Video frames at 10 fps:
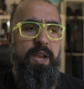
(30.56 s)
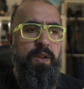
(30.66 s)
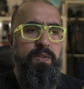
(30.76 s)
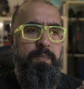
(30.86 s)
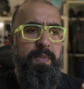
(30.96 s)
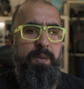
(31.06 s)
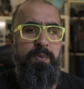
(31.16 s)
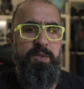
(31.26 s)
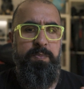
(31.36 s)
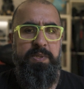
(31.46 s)
out the
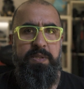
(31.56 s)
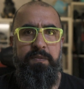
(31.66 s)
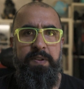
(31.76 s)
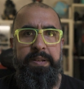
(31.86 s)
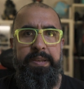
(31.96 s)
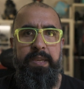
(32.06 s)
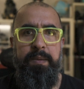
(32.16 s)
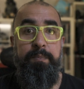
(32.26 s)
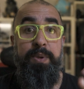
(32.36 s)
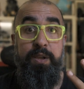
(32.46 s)
MacBook specifically
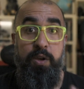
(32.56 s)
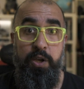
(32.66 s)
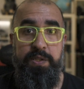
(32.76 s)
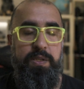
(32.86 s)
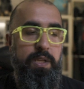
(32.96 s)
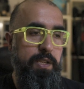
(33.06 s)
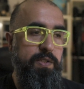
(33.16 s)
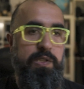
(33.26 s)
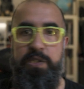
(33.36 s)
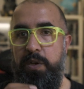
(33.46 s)
because it is
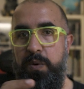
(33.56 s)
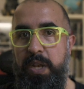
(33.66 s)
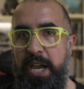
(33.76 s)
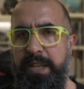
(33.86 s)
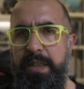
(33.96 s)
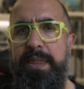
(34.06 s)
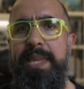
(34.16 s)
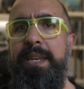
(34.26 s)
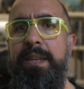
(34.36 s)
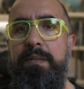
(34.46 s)
so light, thin,